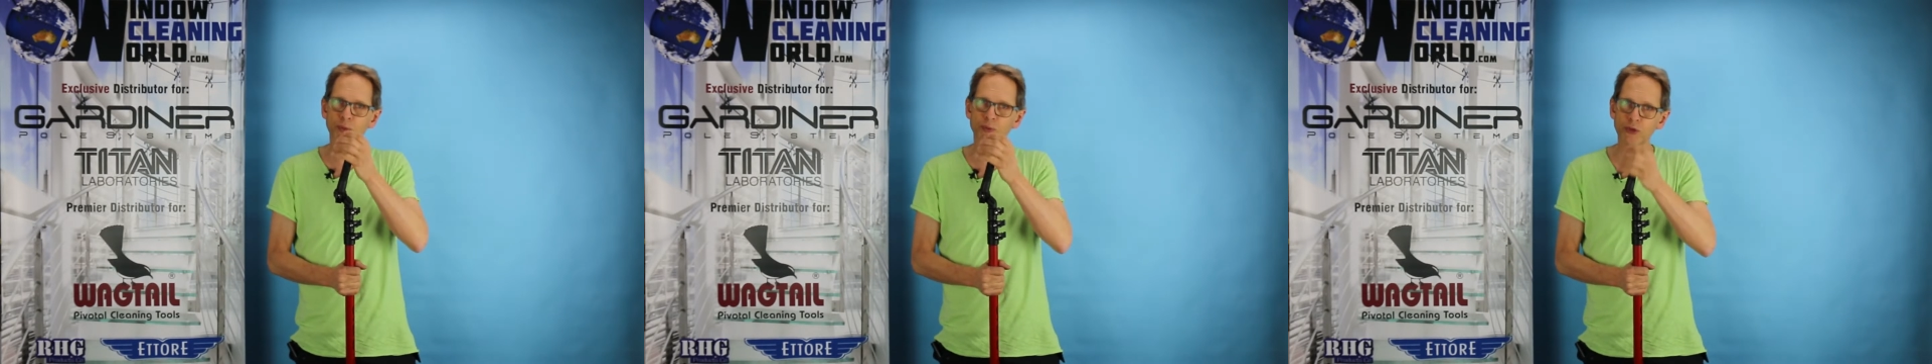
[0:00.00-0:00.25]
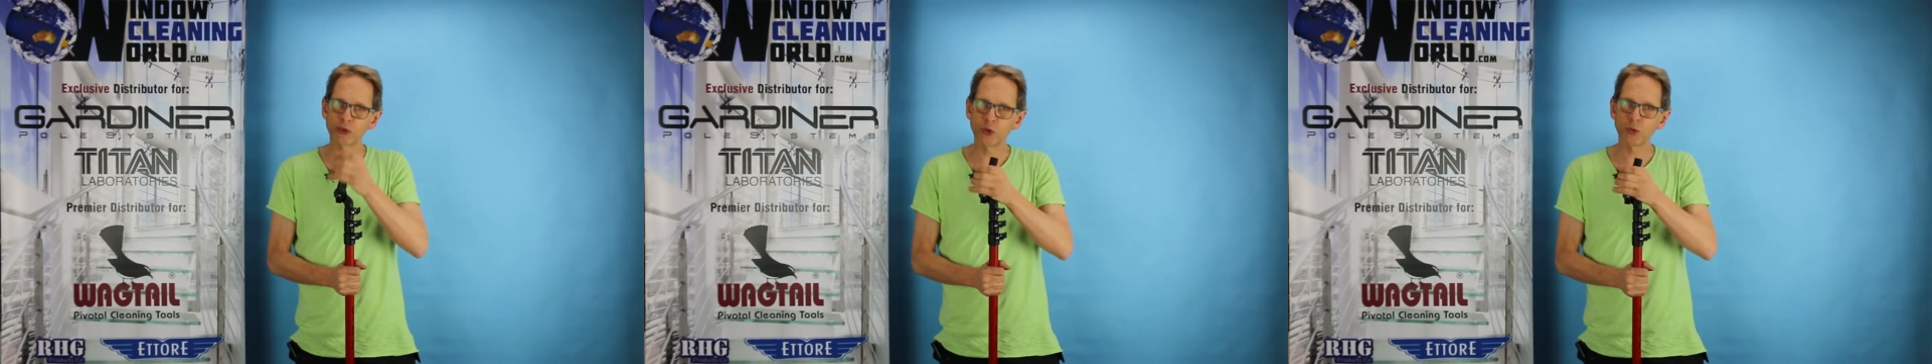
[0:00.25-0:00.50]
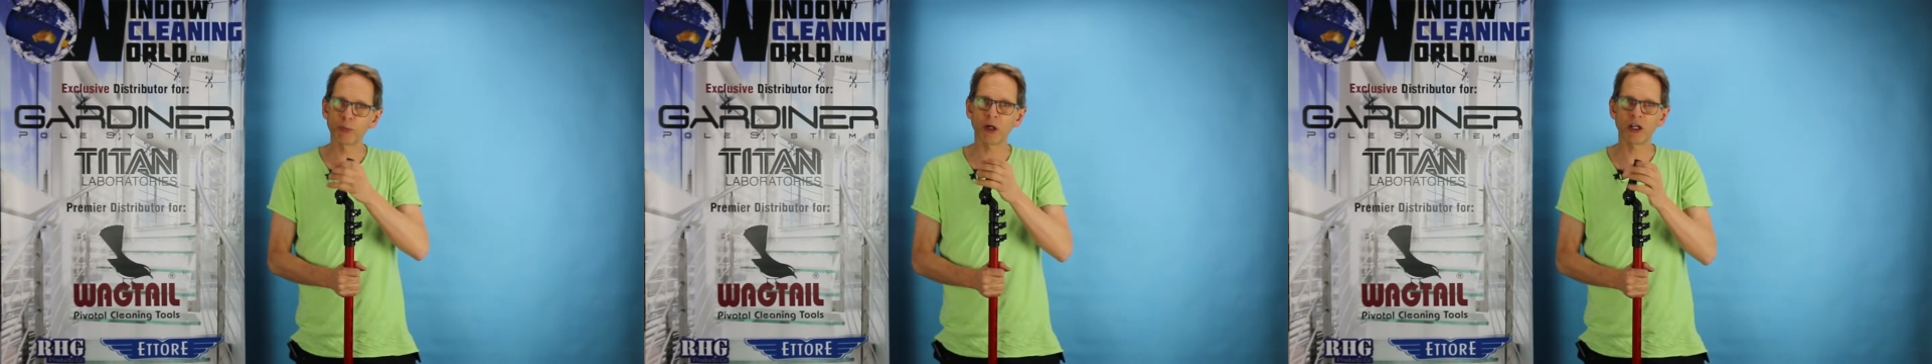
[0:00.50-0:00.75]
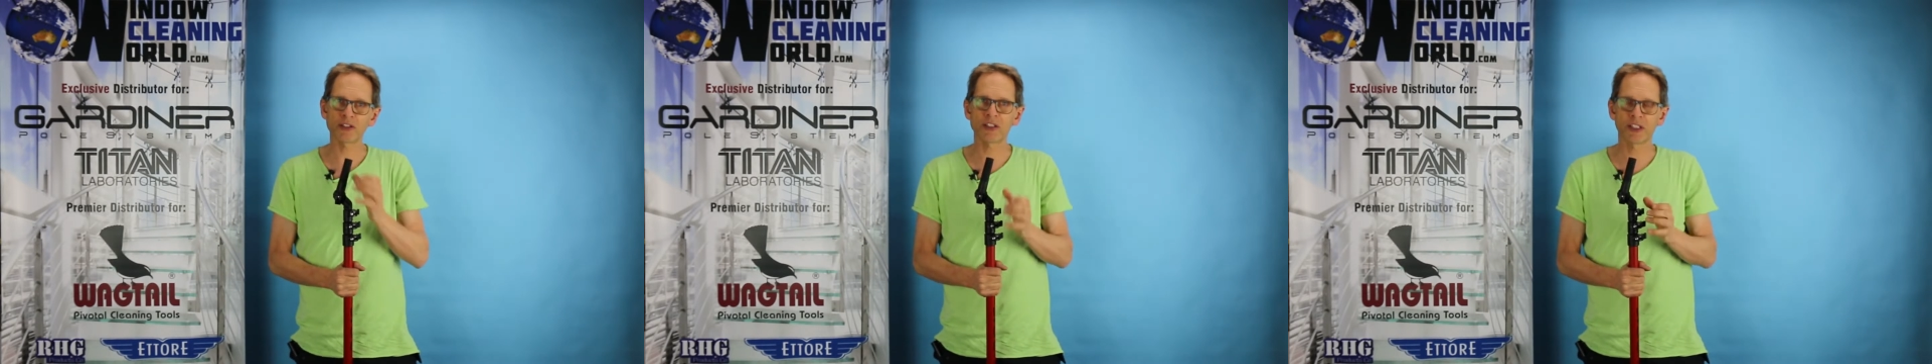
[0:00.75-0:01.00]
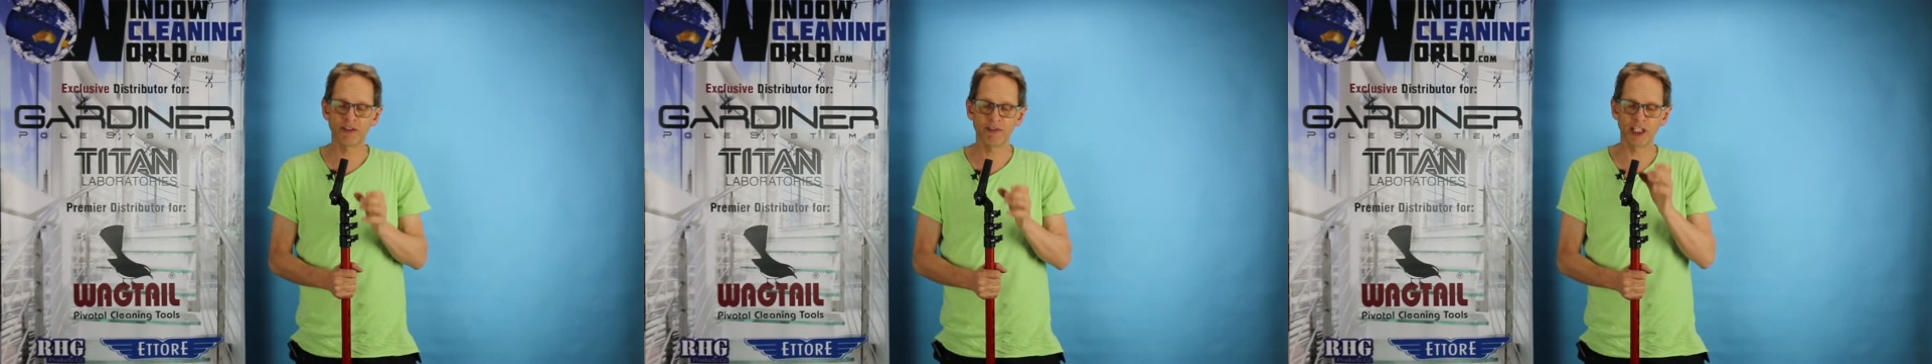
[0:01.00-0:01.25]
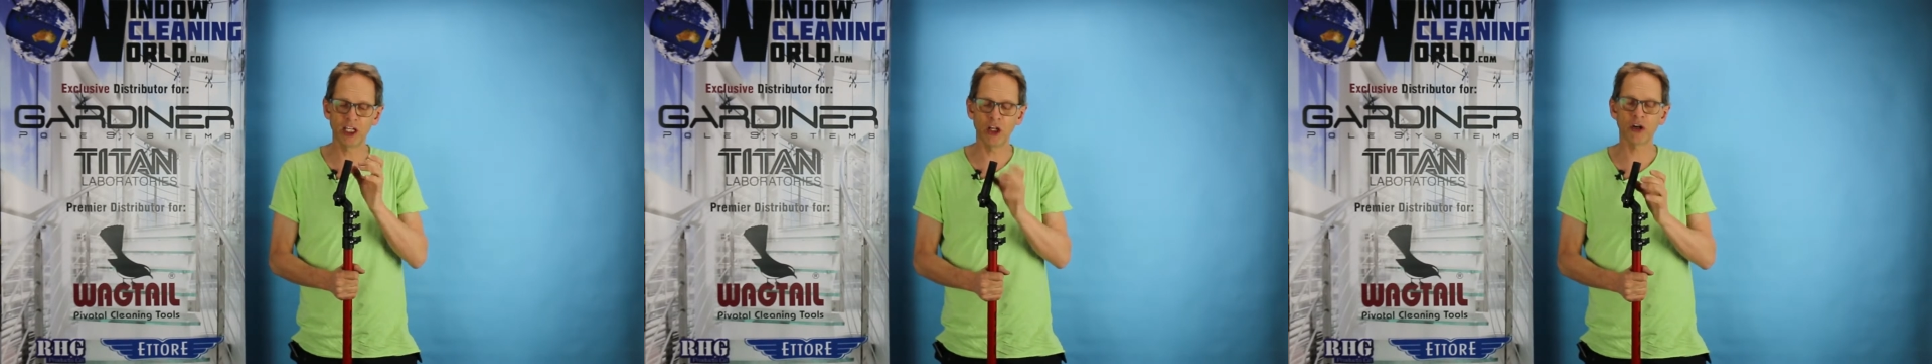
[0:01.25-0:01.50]
tool
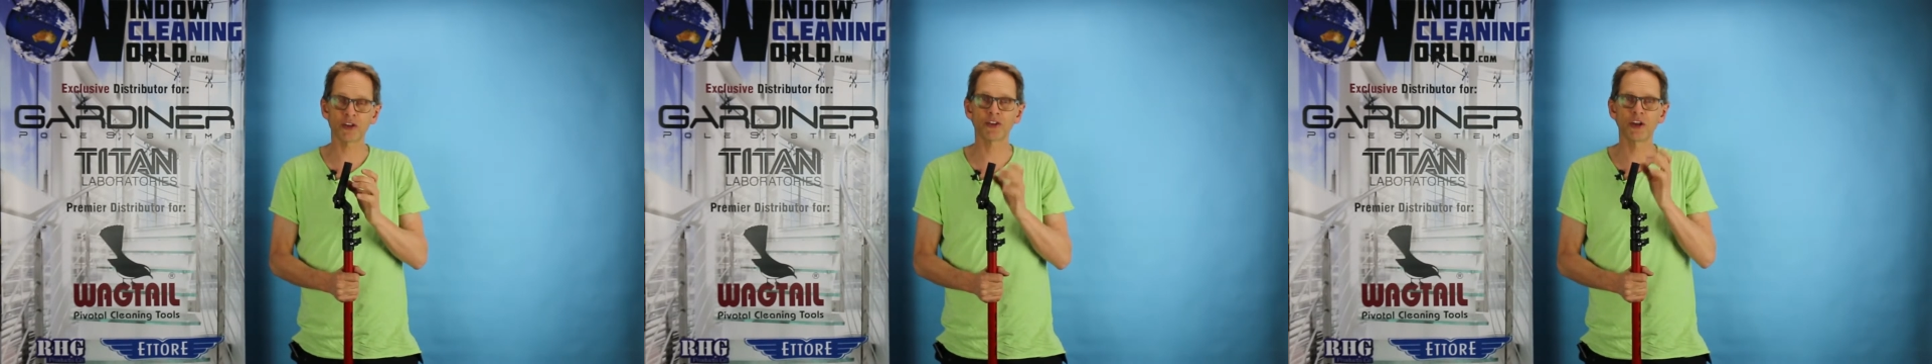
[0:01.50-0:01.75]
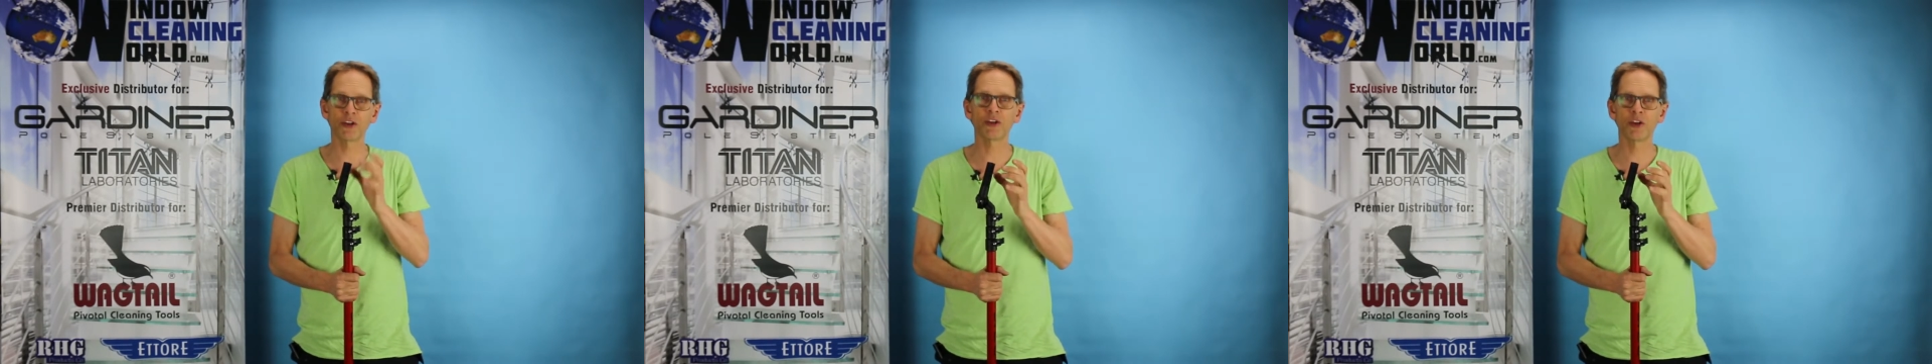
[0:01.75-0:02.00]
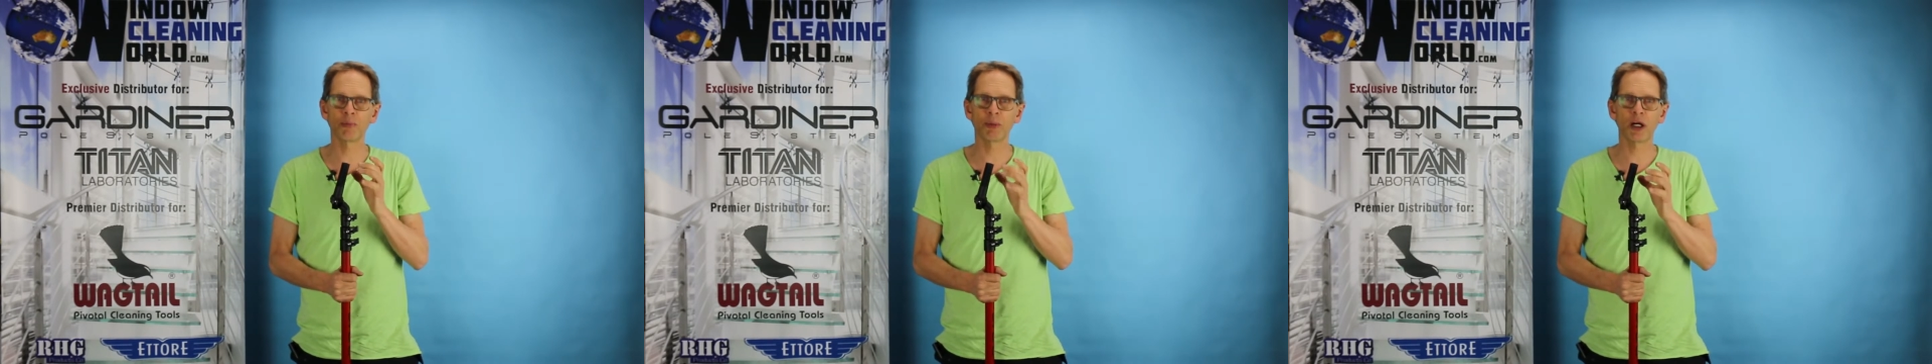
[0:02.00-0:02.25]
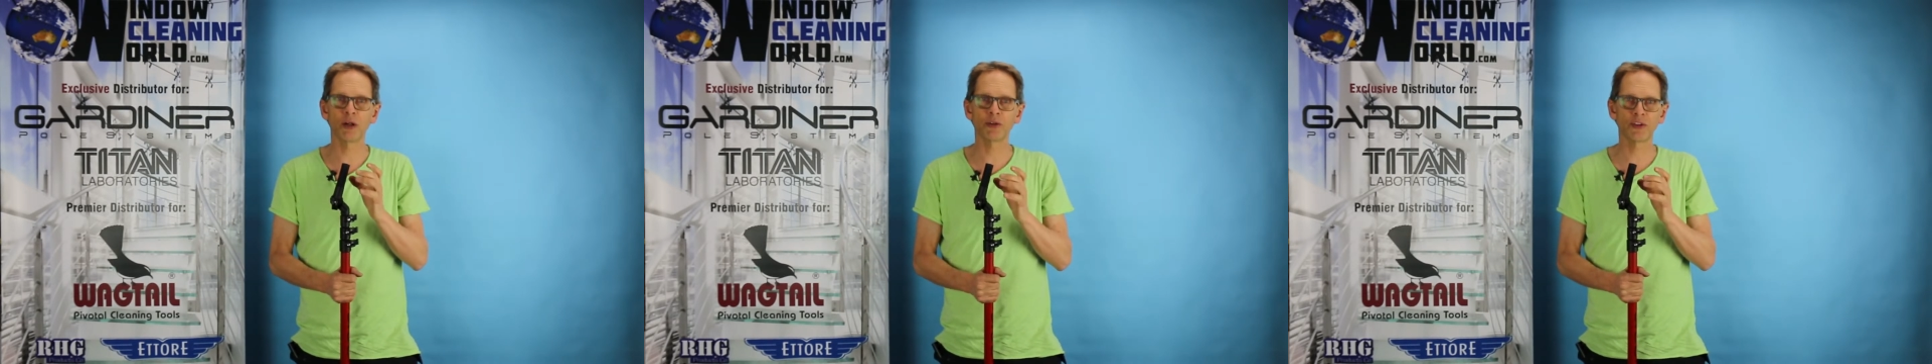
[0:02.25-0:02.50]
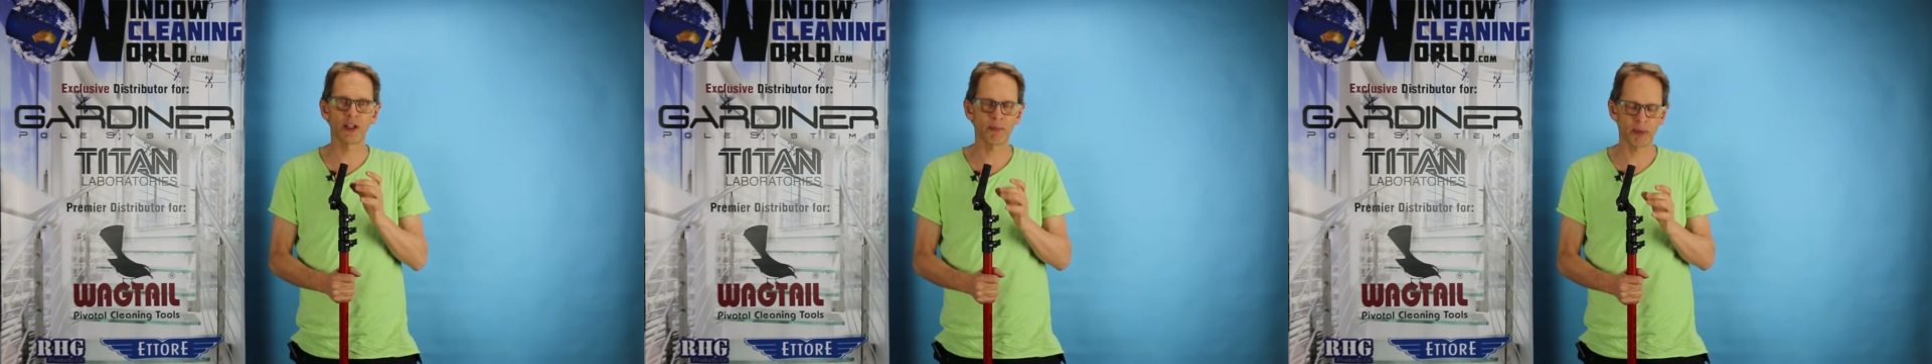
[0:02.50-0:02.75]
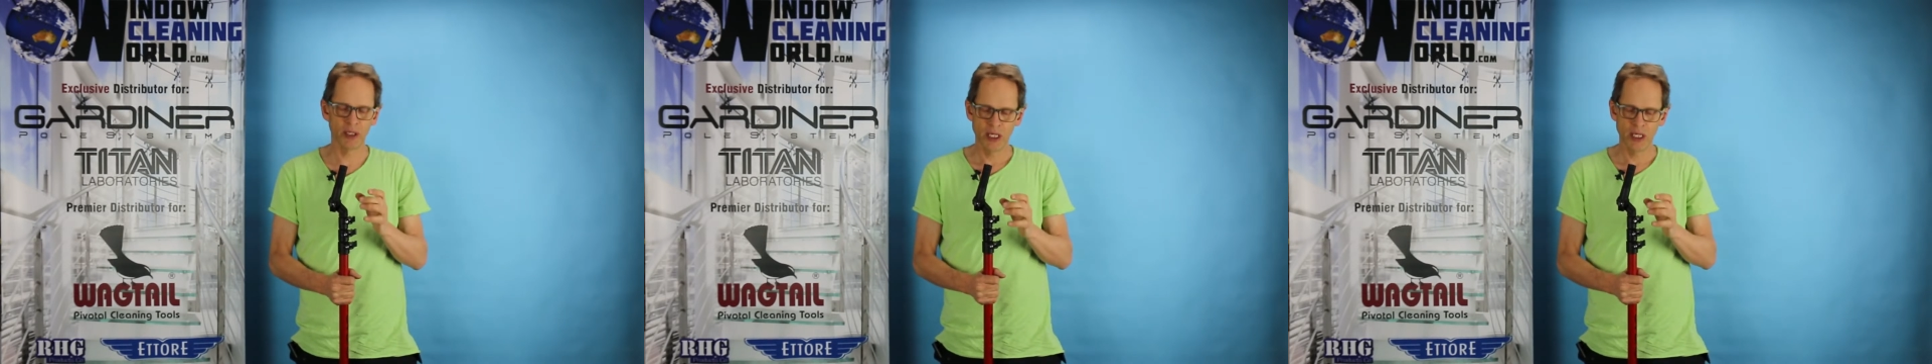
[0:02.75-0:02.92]
positively locks onto the pole tip.